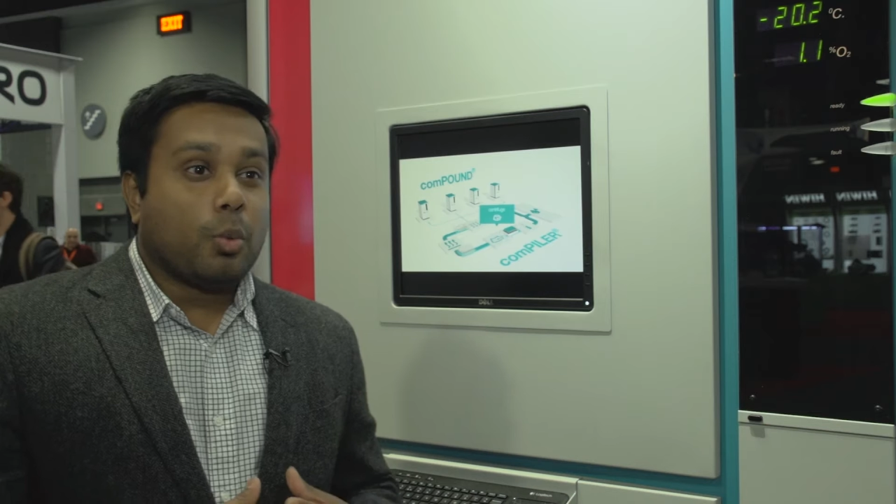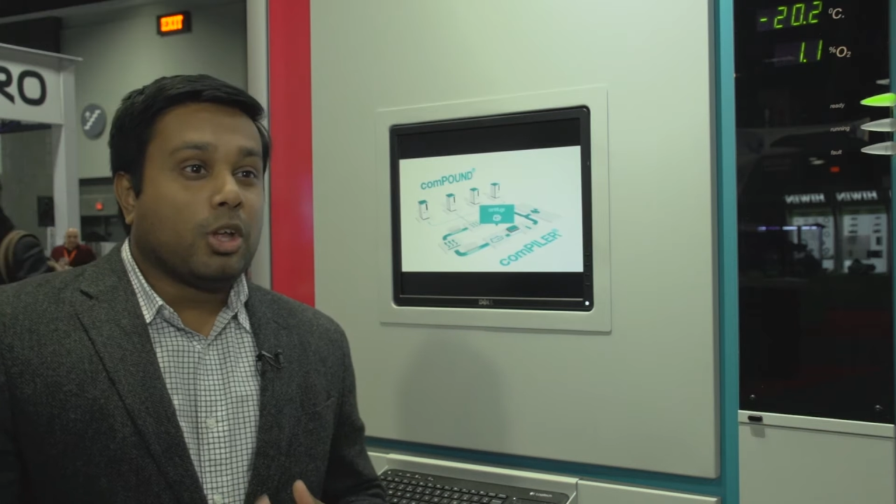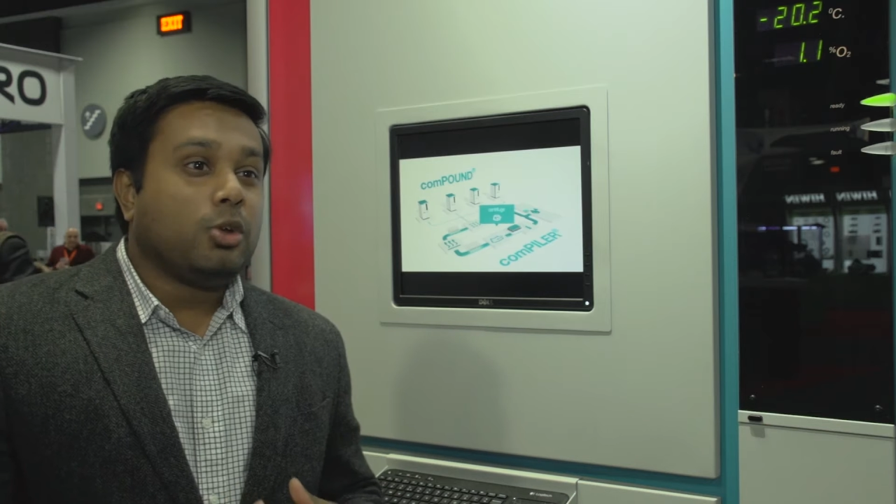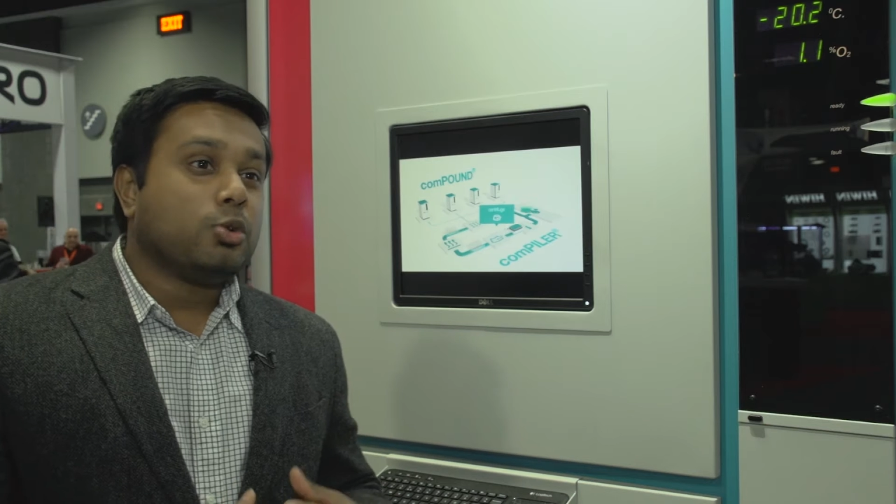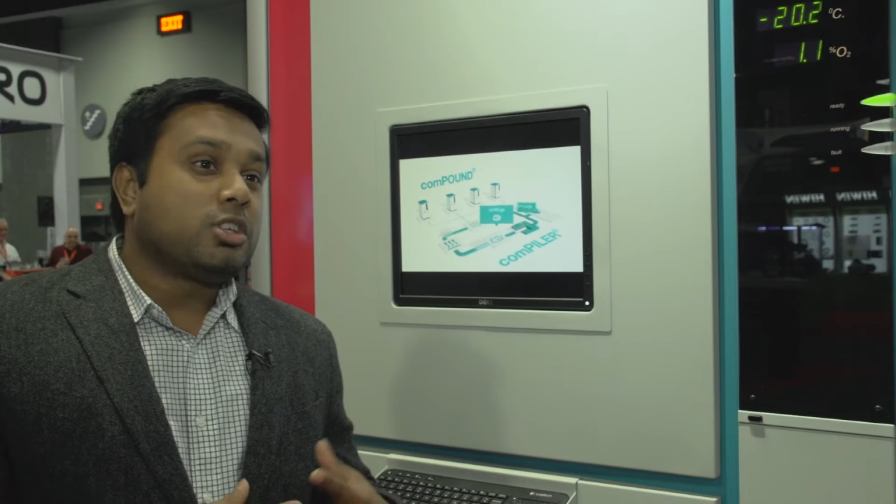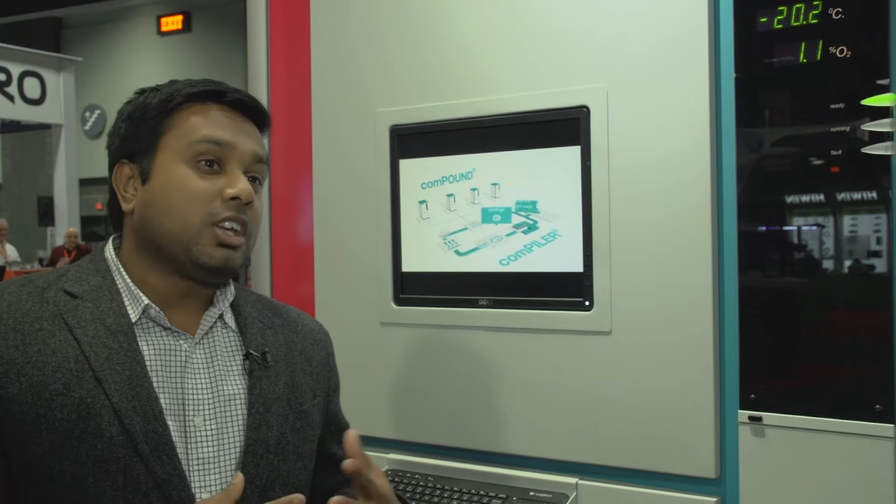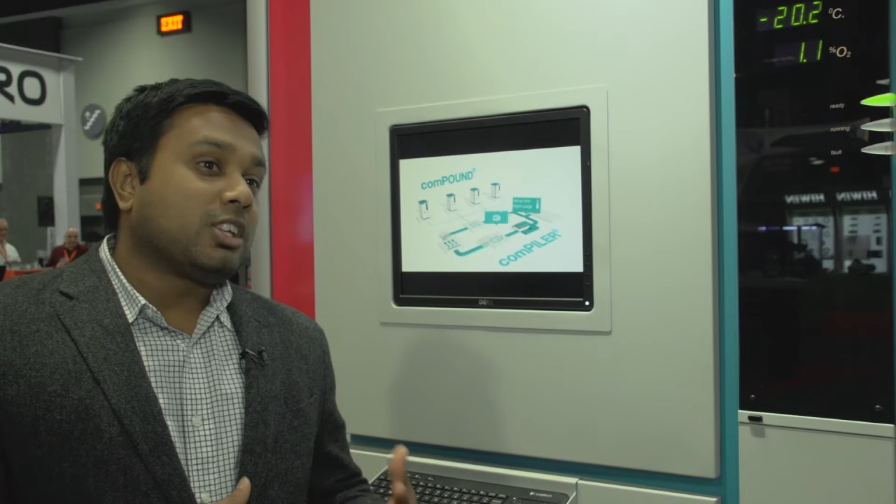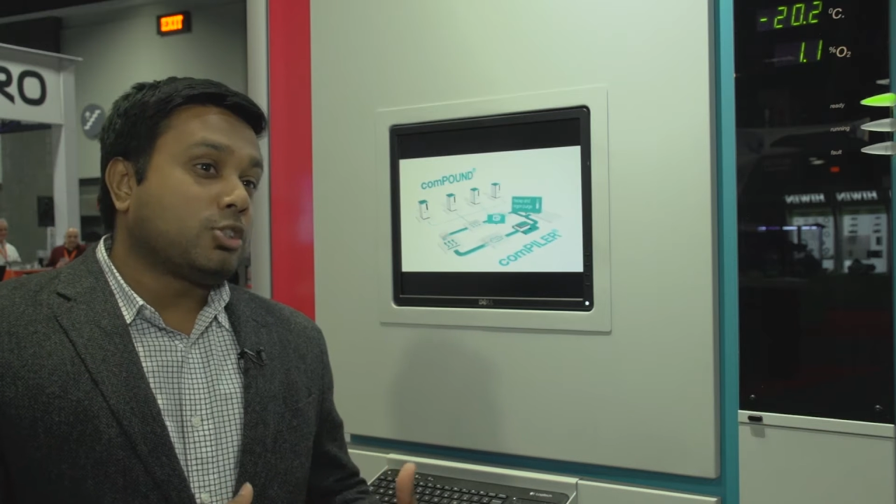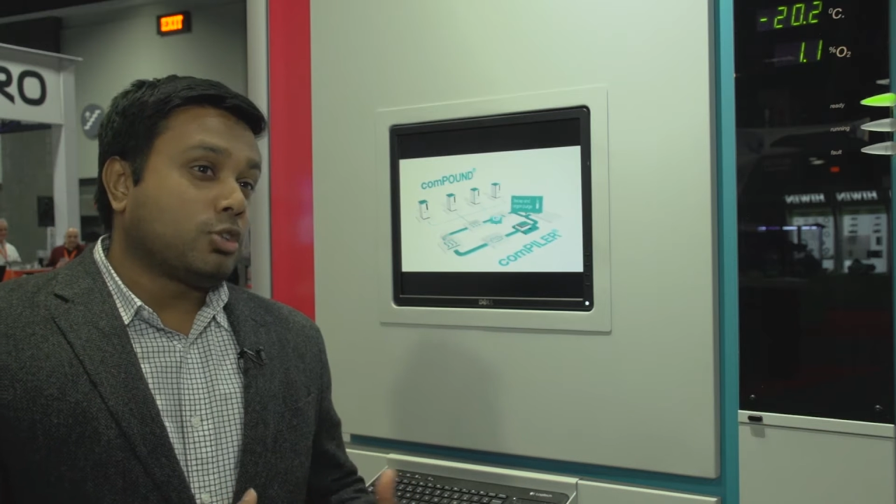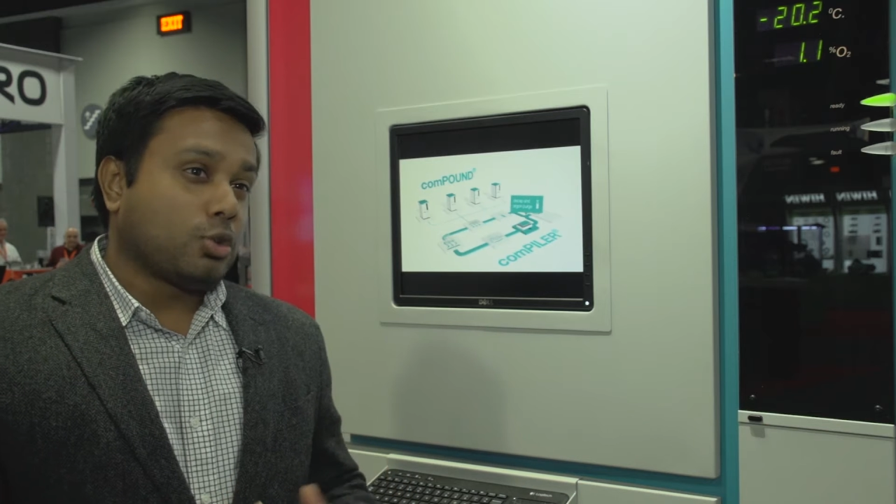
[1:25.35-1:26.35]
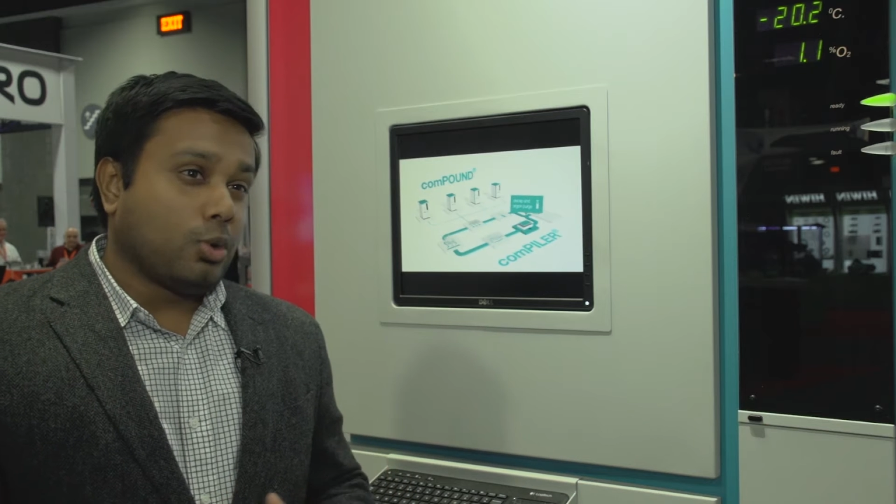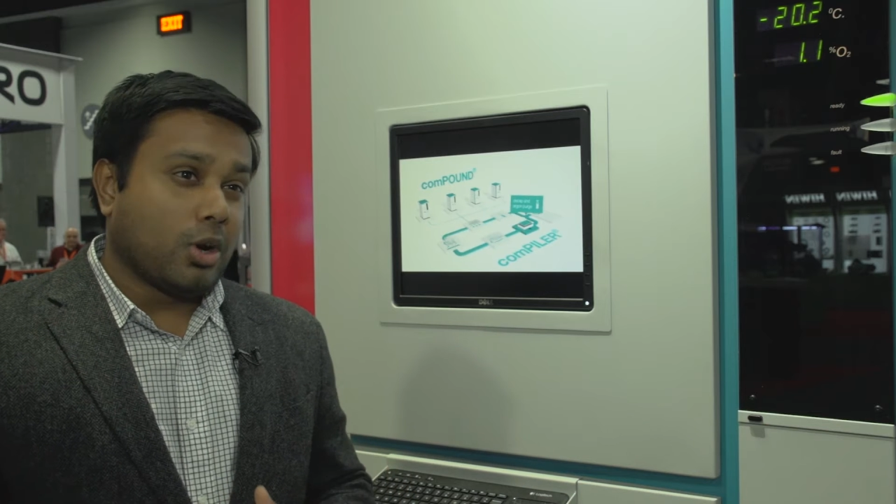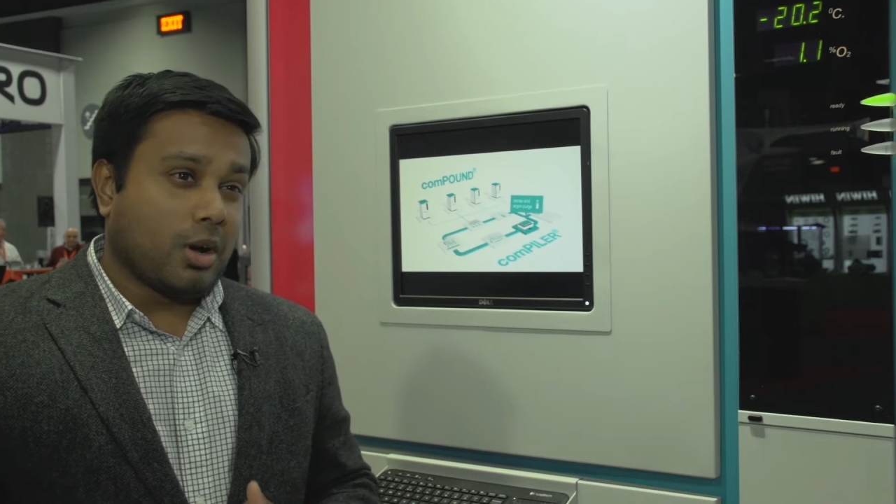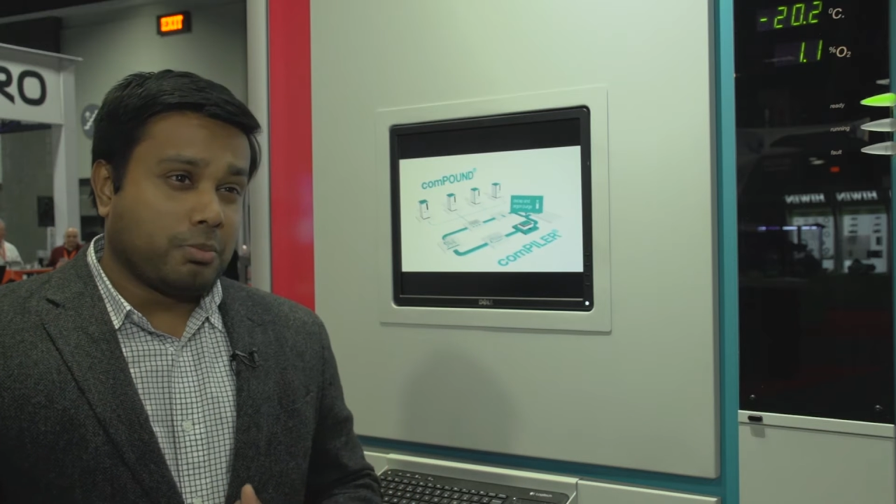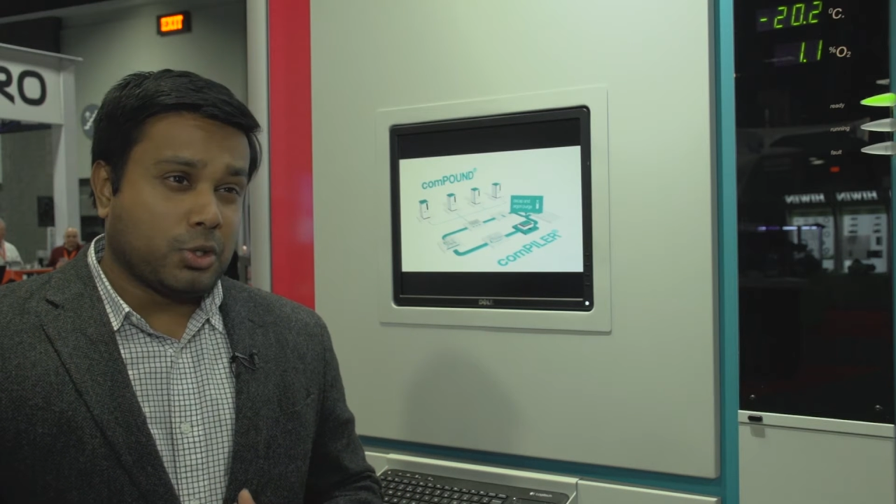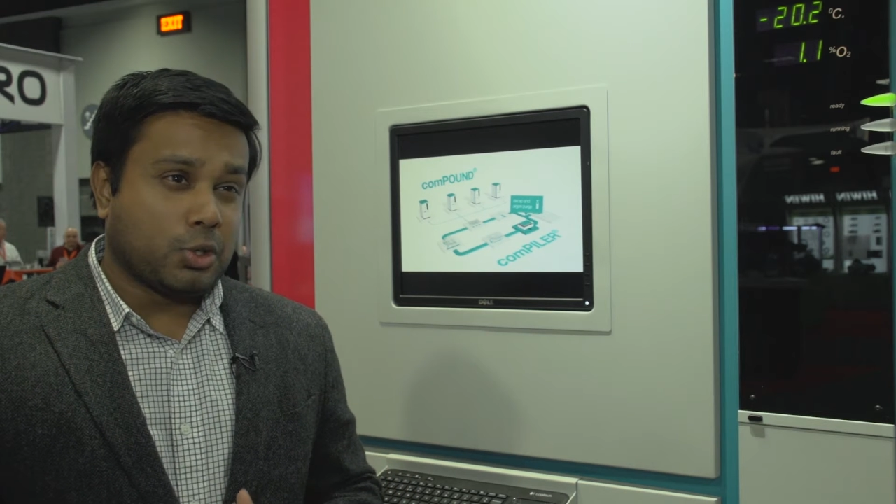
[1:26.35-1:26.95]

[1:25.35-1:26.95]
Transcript: we're using it to store up to